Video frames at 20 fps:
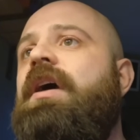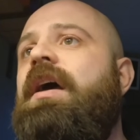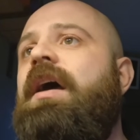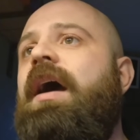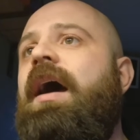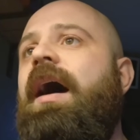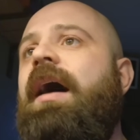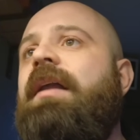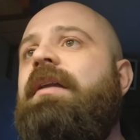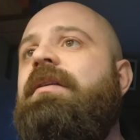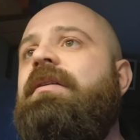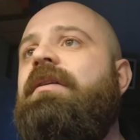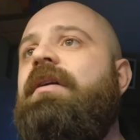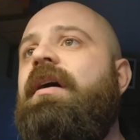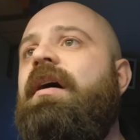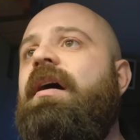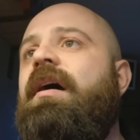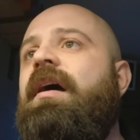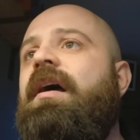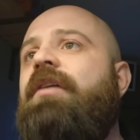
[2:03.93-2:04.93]
And
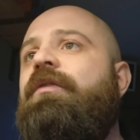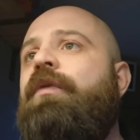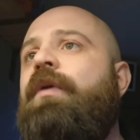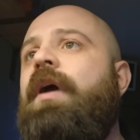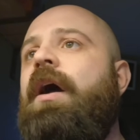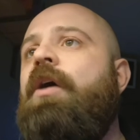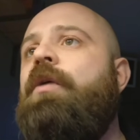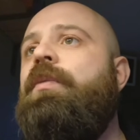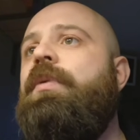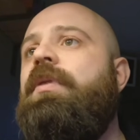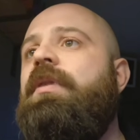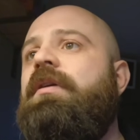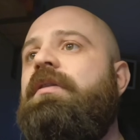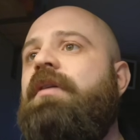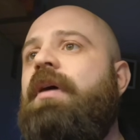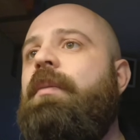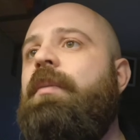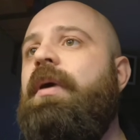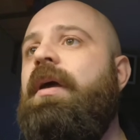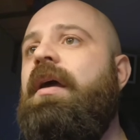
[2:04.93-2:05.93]
if we open this
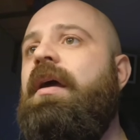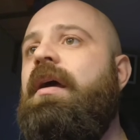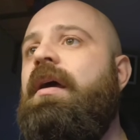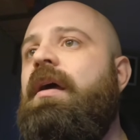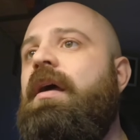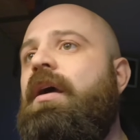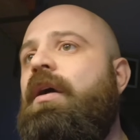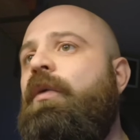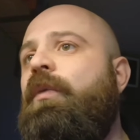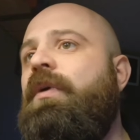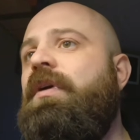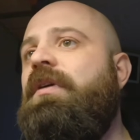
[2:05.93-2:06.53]
up here, we